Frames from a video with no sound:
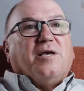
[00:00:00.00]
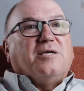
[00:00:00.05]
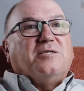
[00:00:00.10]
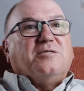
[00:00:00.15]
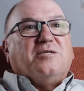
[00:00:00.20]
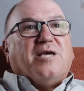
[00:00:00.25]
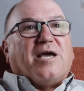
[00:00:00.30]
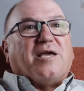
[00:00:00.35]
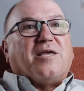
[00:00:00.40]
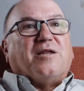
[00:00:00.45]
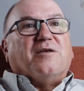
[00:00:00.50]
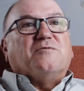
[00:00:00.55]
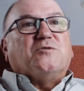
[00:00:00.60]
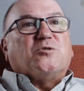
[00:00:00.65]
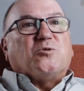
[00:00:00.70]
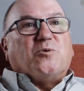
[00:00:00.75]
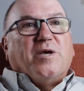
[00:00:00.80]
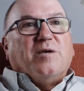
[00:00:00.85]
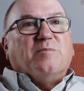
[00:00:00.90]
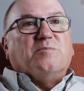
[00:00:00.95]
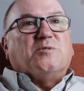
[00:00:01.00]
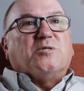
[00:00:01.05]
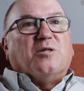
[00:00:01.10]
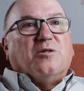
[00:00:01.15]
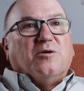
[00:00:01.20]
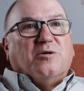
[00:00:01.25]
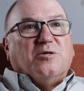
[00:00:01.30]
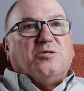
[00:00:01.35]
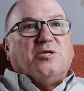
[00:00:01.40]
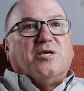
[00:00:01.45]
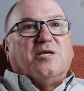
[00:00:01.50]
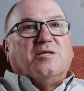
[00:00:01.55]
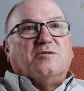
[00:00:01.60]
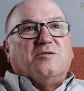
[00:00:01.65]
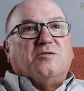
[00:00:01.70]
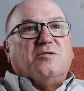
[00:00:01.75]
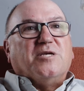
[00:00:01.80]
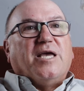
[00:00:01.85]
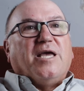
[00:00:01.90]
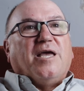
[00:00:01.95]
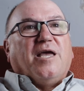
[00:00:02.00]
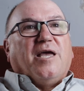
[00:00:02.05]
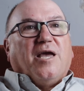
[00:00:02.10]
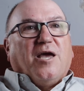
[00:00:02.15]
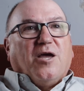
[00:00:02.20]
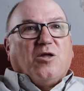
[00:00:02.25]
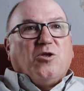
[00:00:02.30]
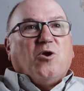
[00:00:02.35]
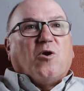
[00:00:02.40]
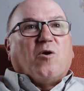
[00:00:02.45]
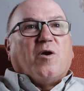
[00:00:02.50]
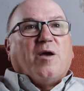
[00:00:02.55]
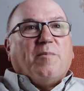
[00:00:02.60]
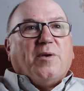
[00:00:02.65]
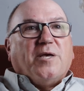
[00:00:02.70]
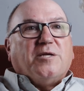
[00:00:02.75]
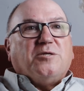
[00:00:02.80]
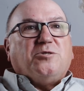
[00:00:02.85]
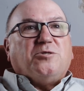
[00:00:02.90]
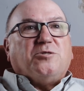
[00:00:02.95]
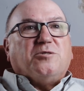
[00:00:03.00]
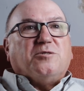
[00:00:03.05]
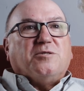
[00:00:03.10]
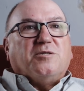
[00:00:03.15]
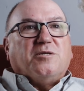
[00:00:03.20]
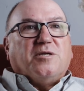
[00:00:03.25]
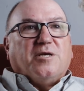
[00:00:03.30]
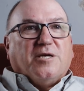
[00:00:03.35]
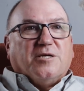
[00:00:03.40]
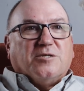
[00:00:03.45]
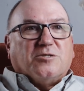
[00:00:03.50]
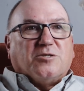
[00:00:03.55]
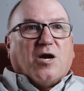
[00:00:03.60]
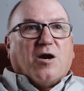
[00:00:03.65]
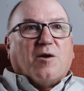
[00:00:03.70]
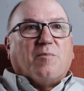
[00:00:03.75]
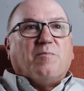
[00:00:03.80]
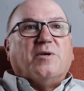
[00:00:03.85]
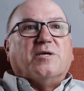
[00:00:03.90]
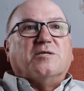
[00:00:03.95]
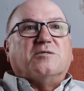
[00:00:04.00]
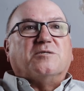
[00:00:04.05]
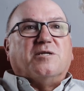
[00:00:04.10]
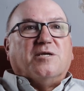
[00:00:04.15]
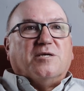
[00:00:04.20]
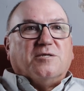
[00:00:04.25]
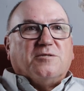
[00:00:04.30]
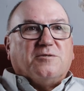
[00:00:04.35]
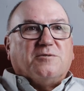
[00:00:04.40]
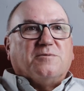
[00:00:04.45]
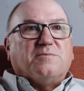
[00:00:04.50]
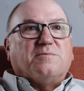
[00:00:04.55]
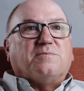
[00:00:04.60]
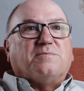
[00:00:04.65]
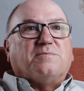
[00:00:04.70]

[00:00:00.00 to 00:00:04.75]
Executive Stream Solutions, and your image is our business.